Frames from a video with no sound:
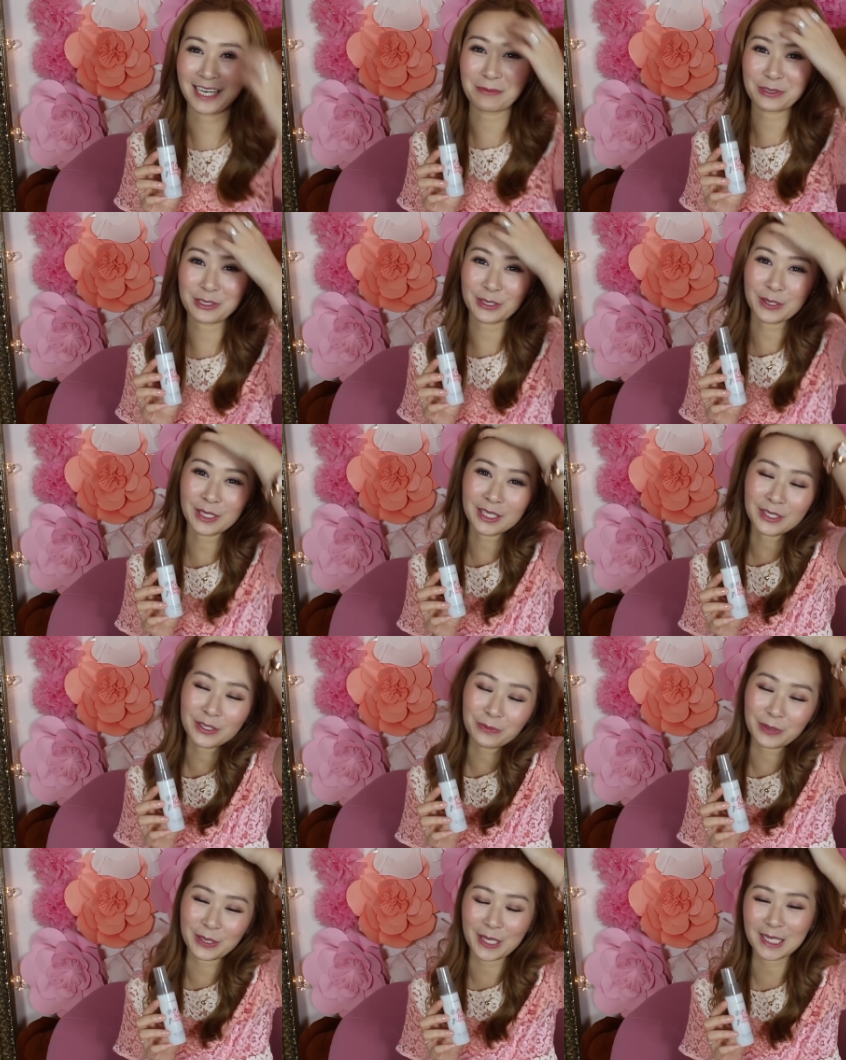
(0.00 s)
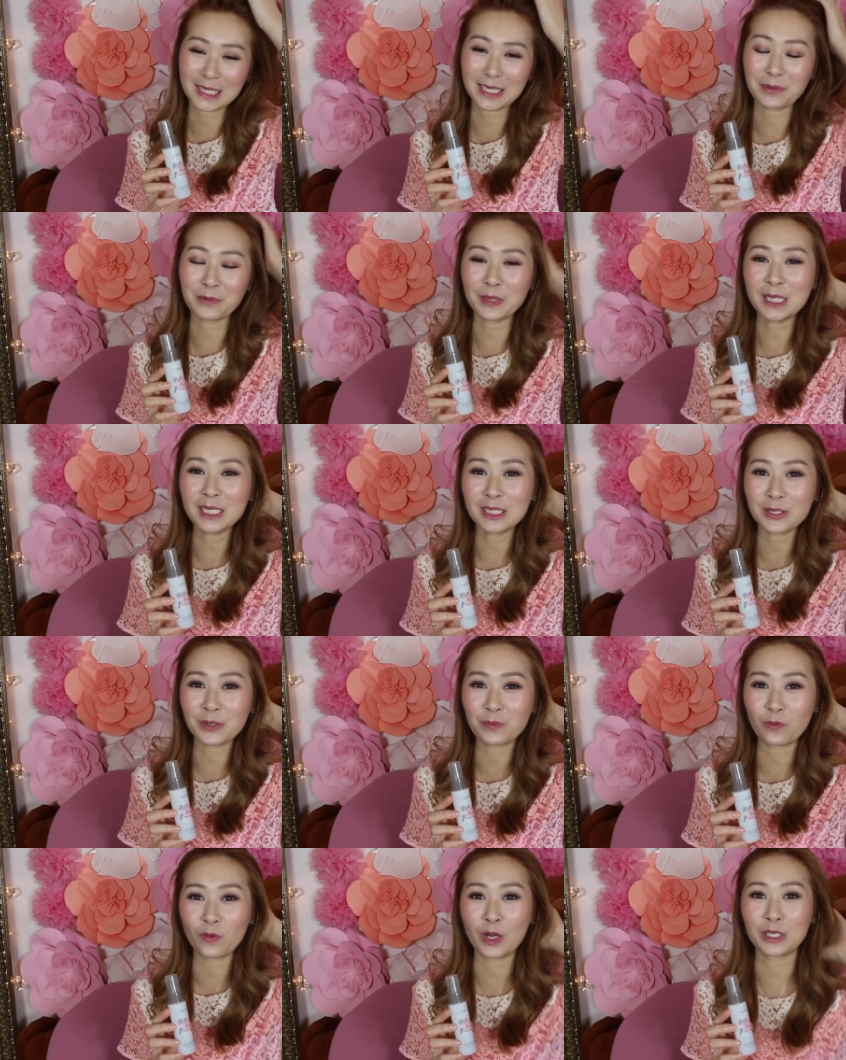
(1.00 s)
that I'm showing you because I really
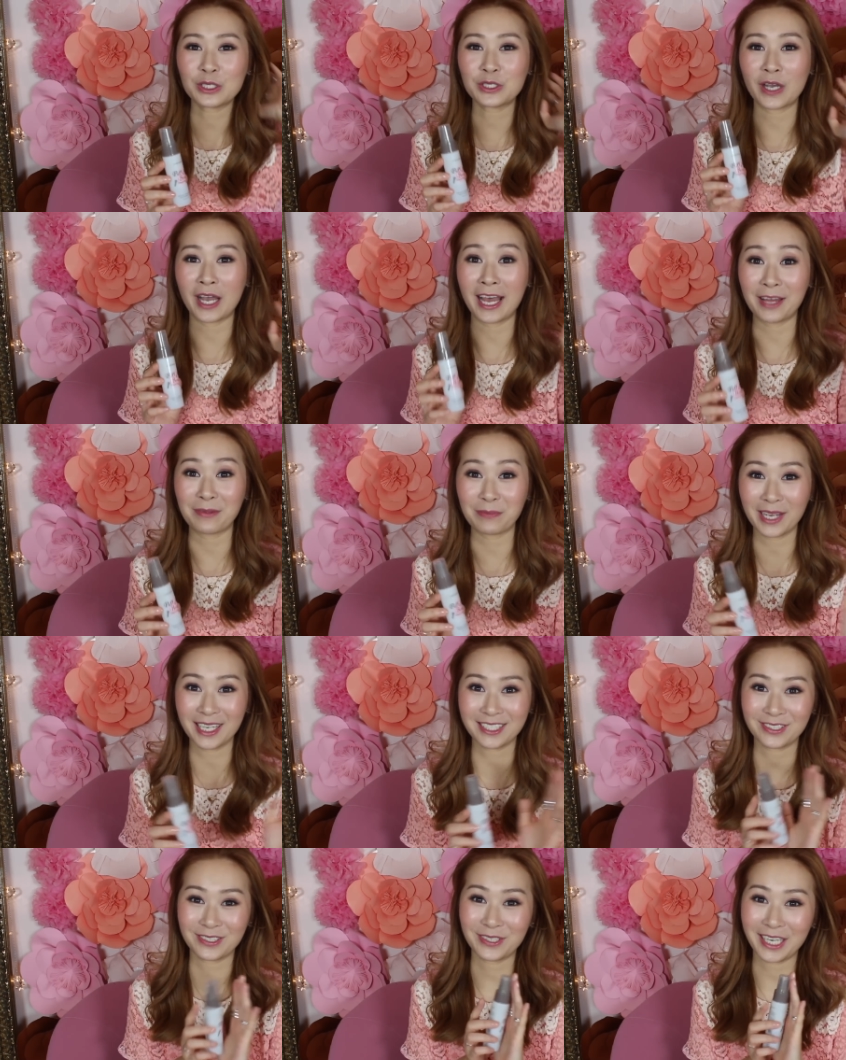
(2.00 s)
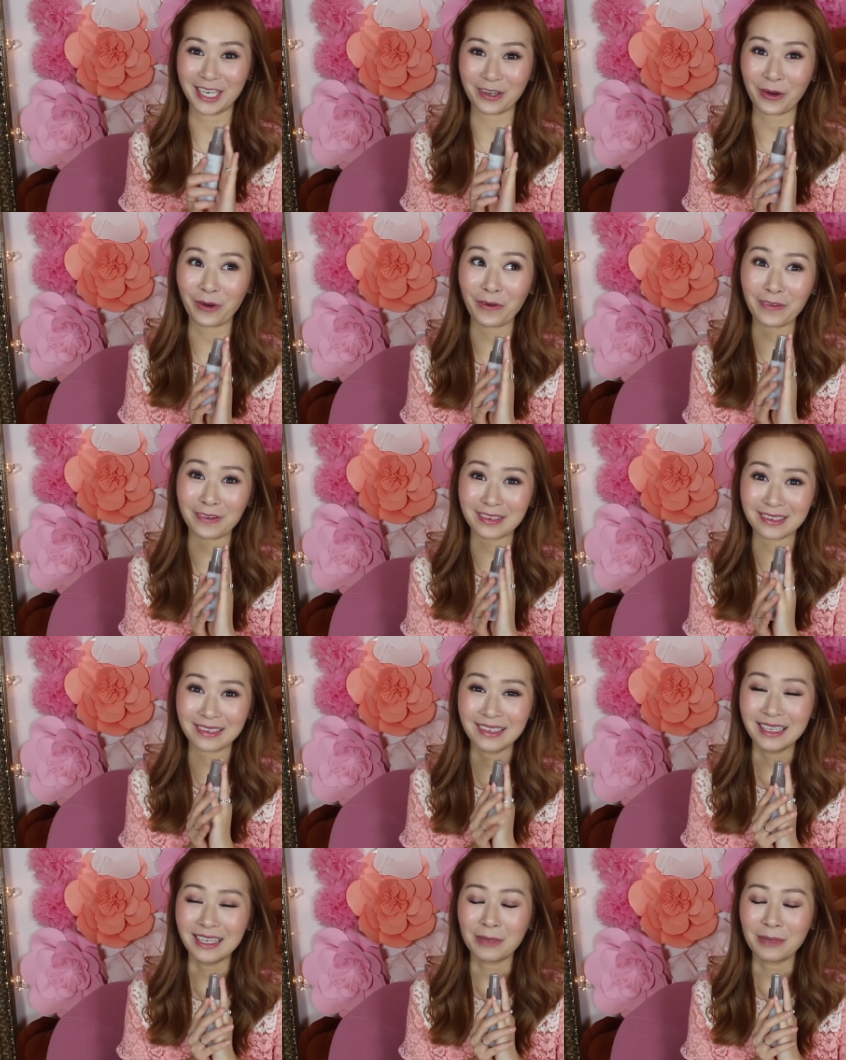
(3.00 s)
don't want your handbags to get hurt